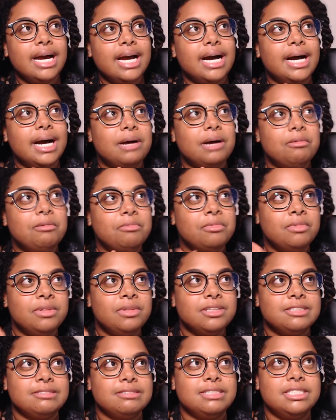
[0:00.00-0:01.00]
um,
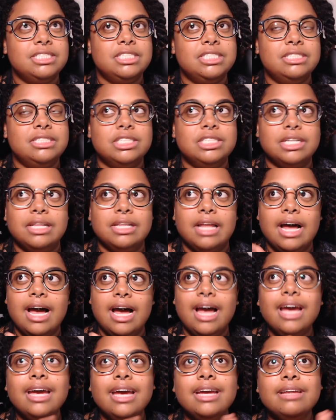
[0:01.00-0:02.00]
this was
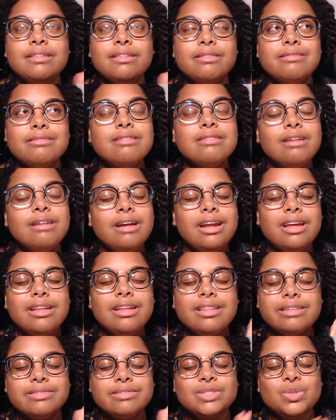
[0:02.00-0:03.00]
July
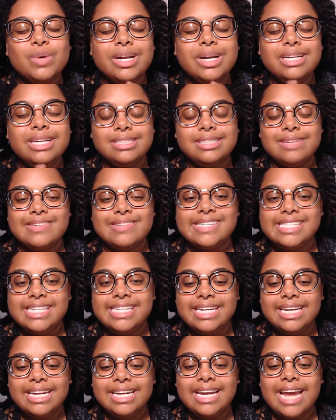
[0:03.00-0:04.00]
30th of
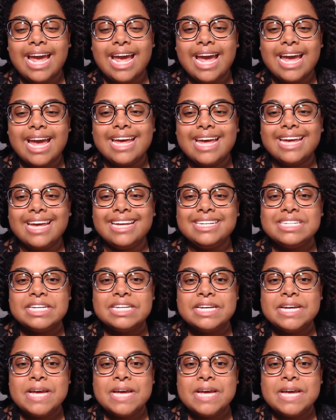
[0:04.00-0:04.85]
2017, and